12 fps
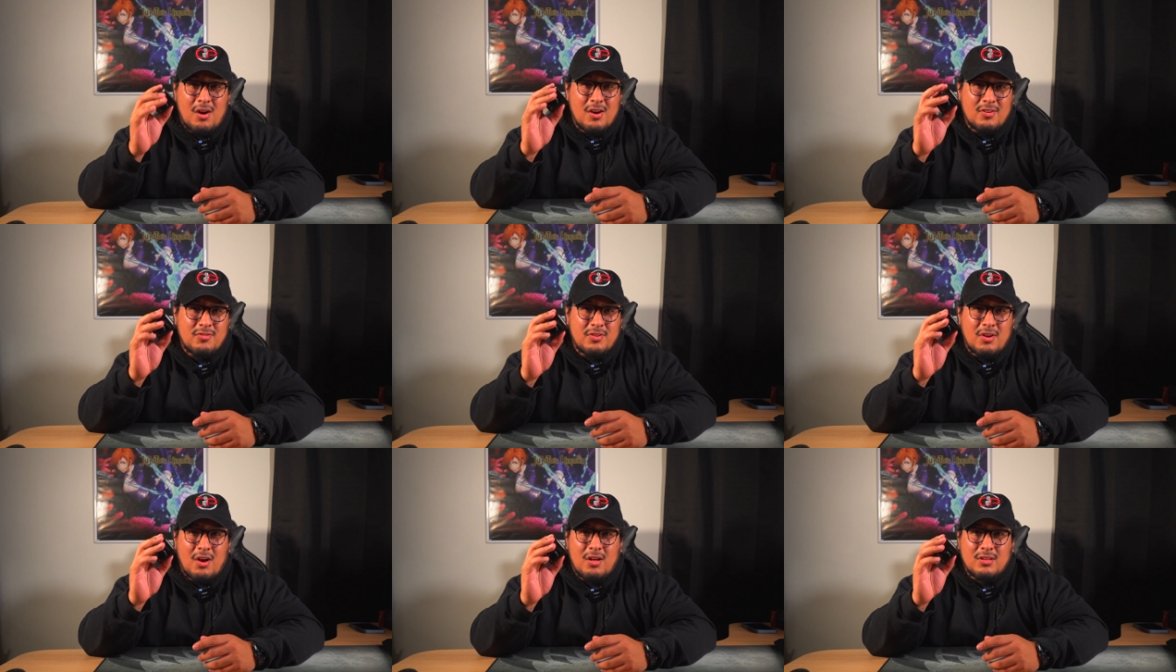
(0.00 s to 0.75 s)

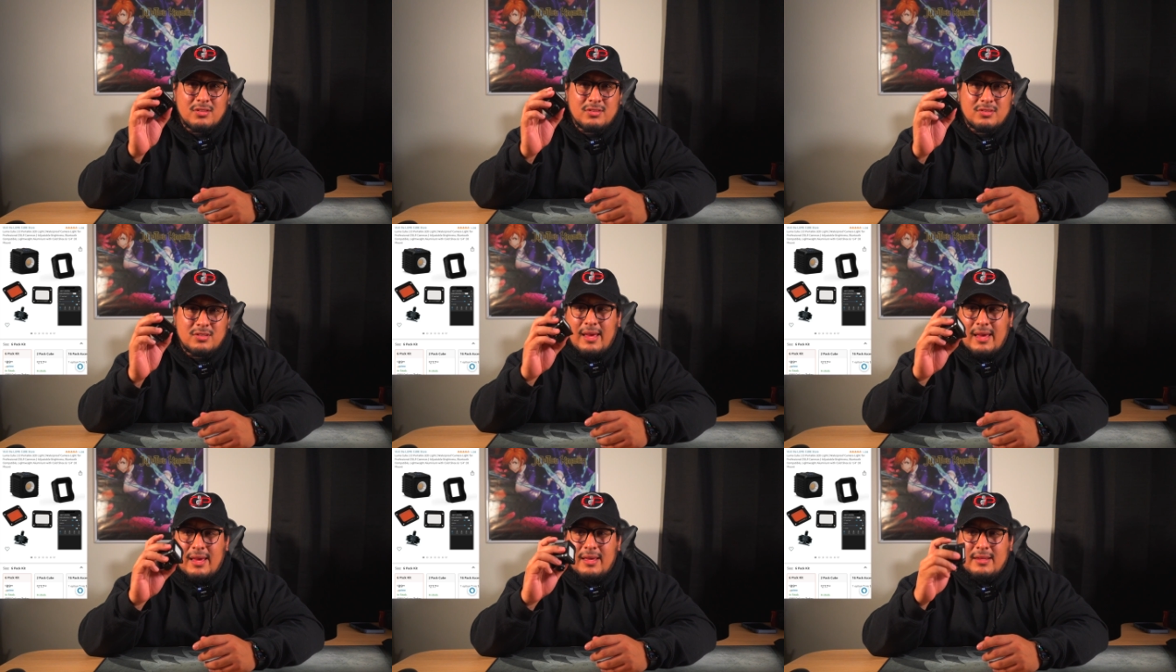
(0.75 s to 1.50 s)
$100.
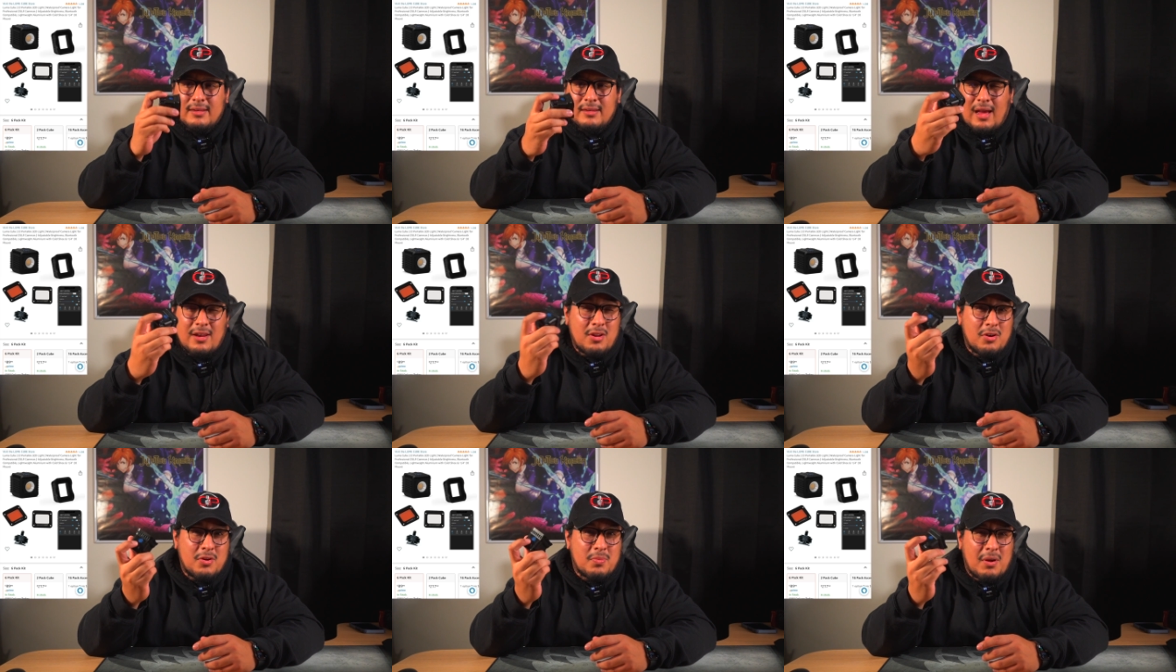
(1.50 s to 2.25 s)
And I
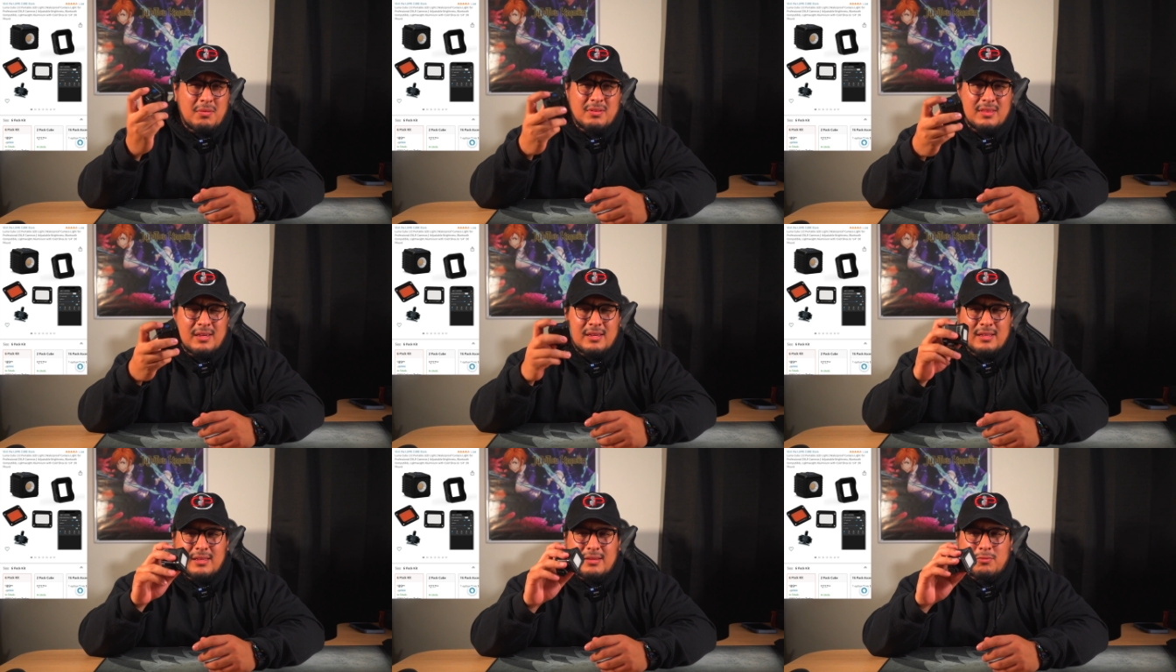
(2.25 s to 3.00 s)
know you're probably
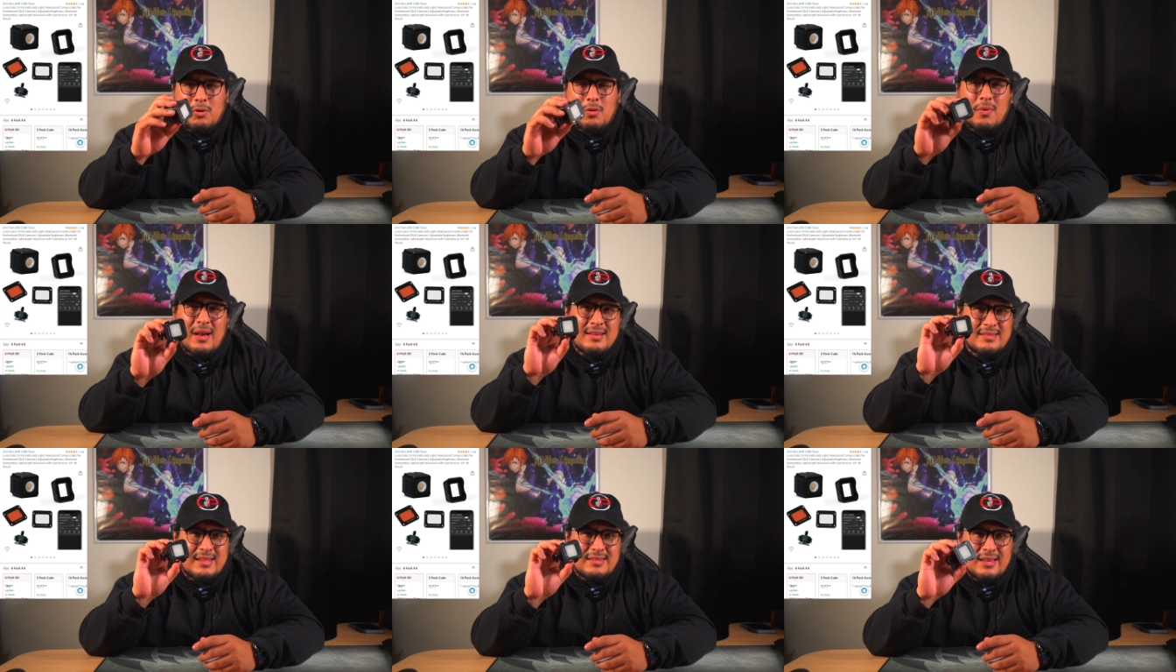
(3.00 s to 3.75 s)
thinking, well, why
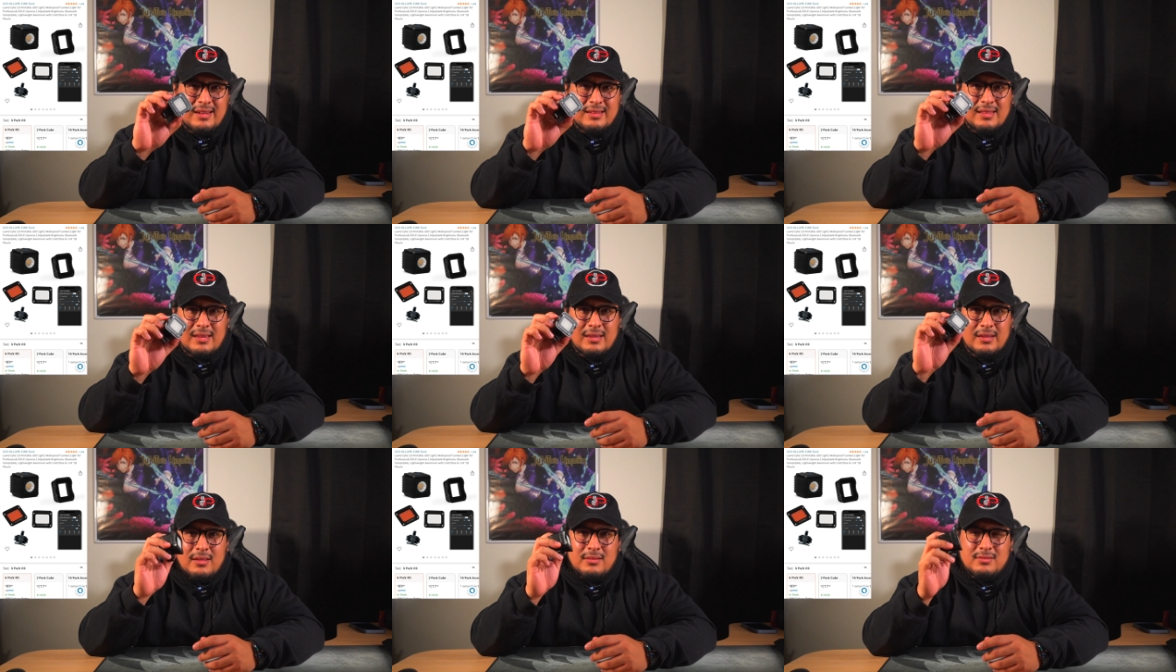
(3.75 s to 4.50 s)
is that tiny
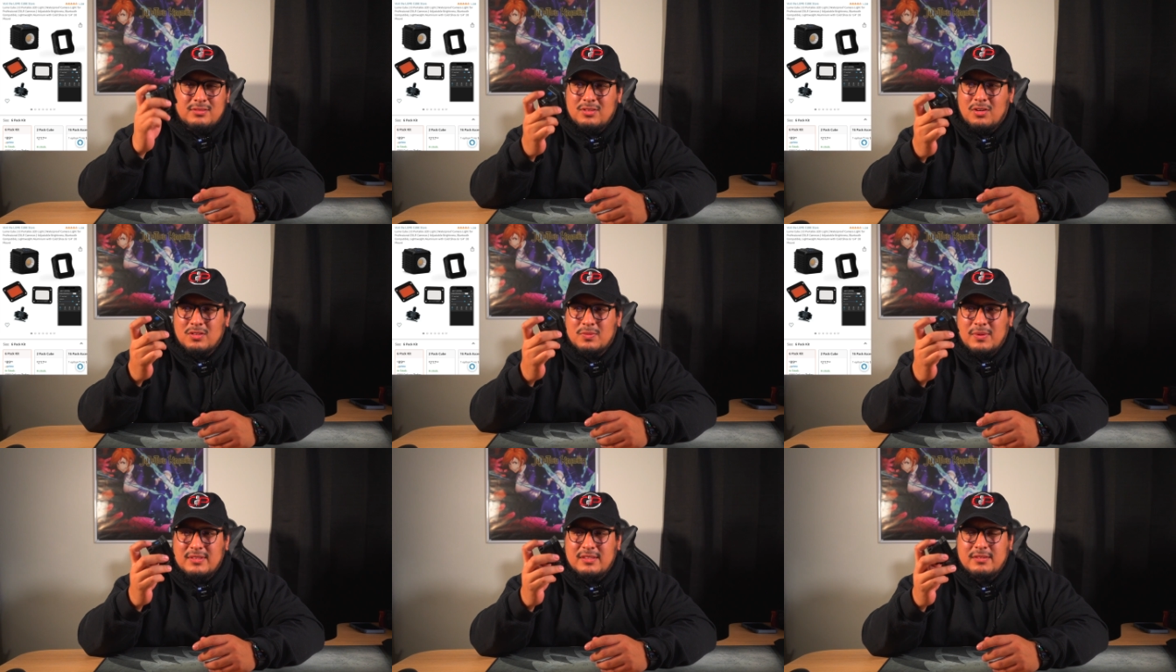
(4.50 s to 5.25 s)
thing so
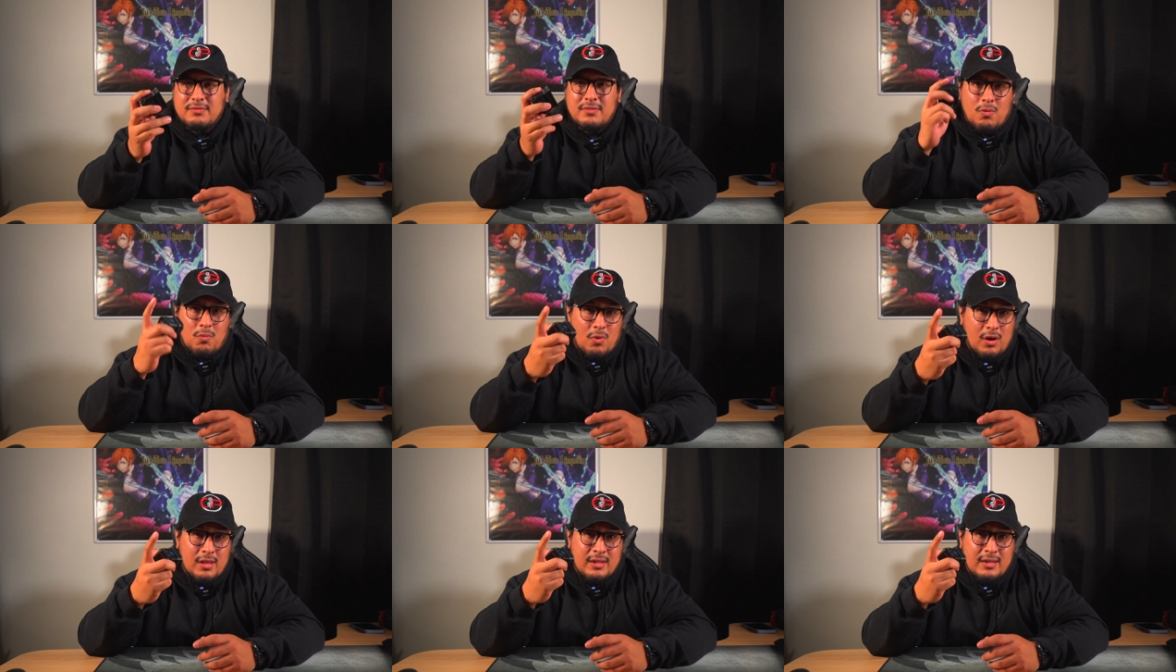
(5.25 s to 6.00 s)
expensive.
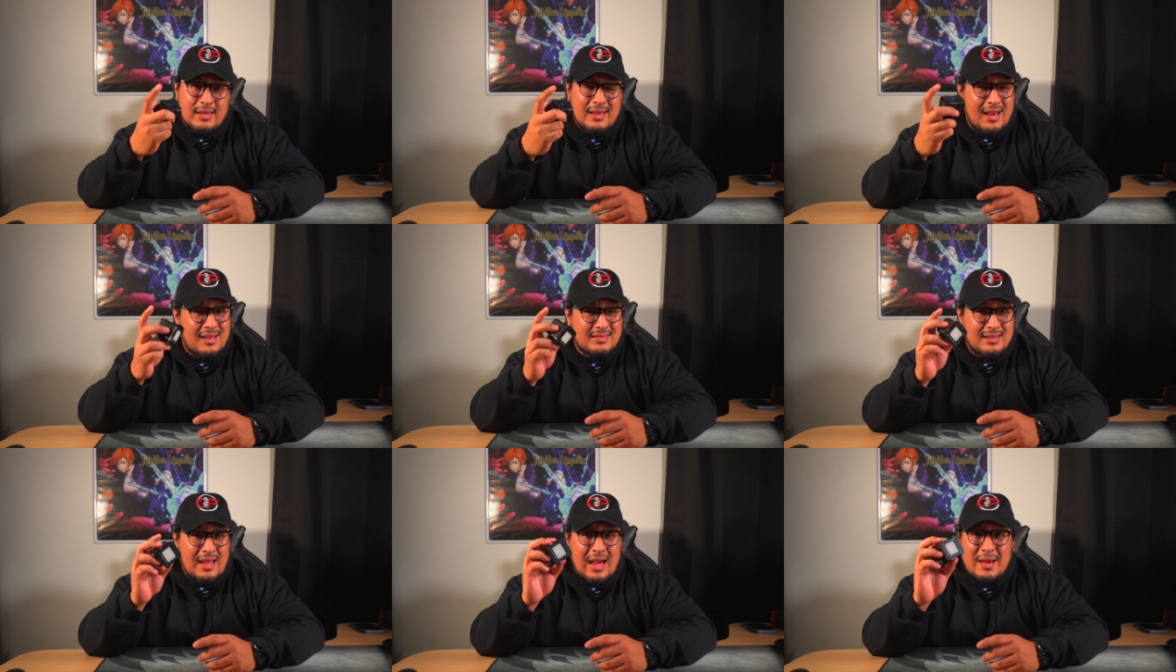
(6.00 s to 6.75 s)
One, it has
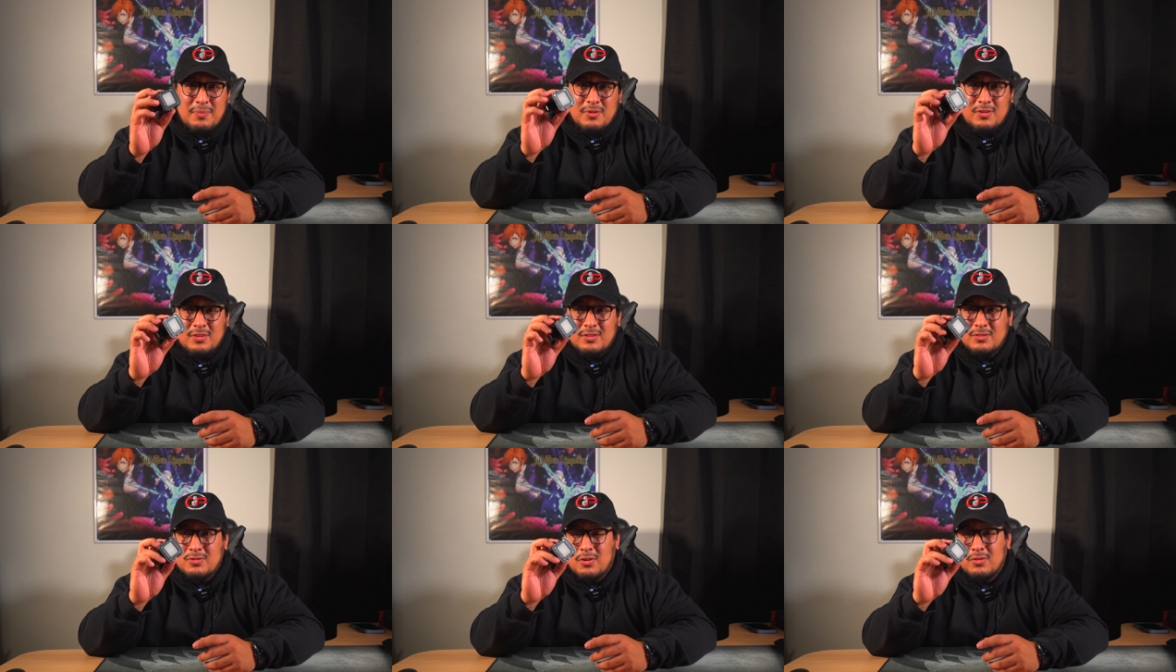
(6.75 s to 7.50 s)
an app you can
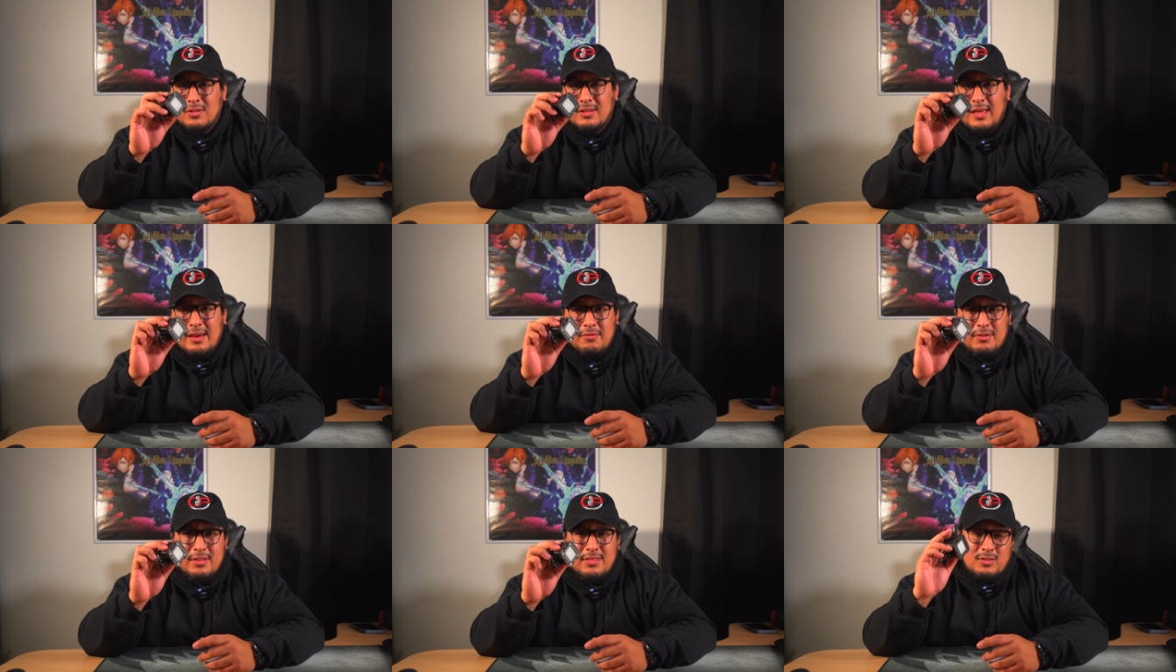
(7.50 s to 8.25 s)
control the light
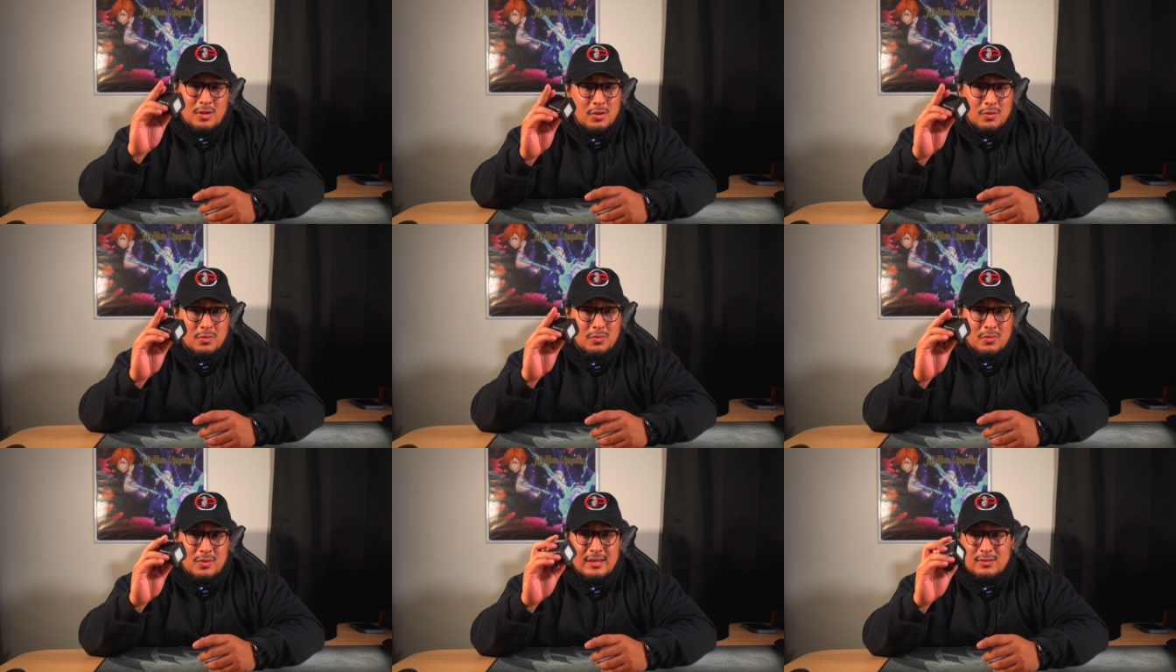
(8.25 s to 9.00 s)
with.
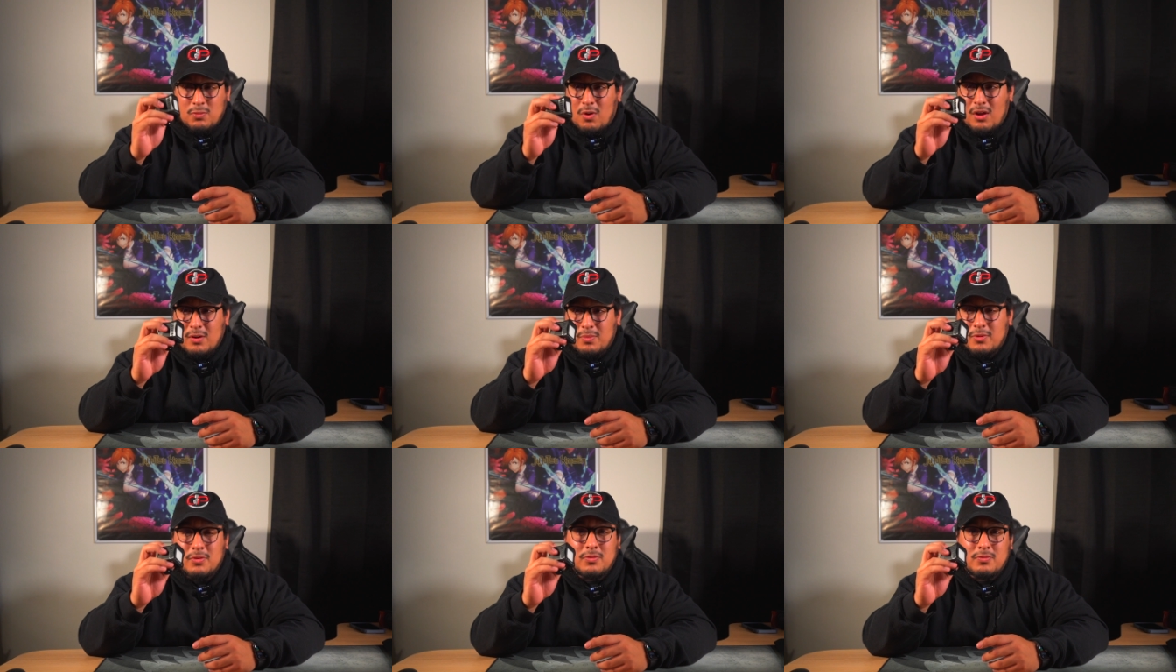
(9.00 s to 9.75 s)
Two, it's
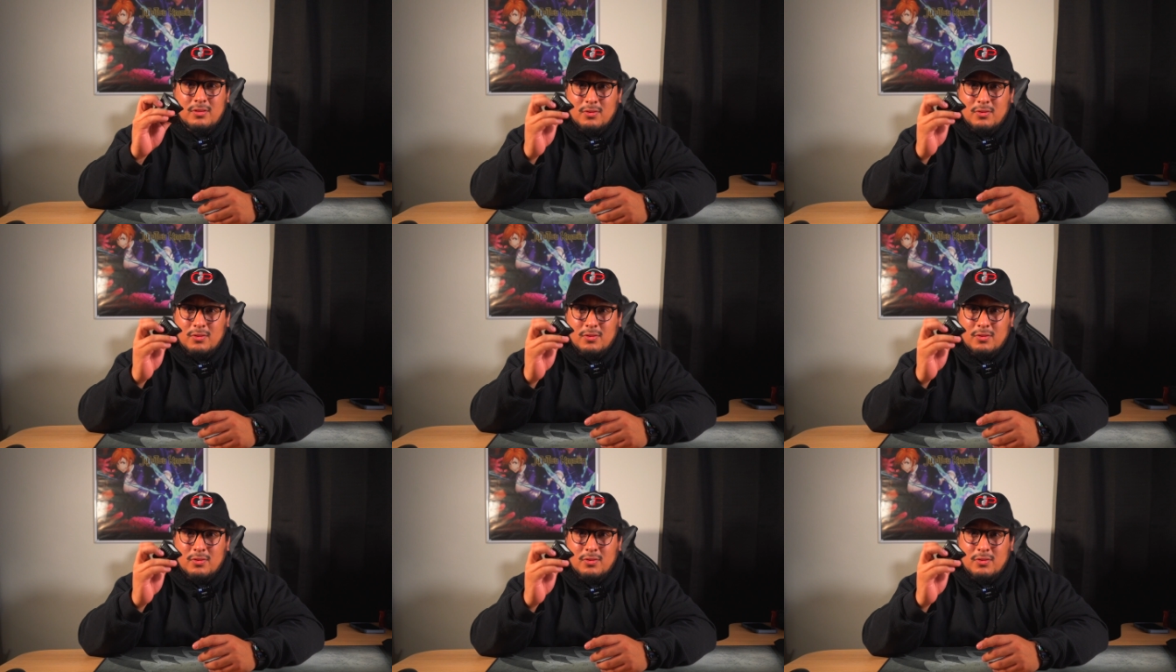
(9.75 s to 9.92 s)
waterproof.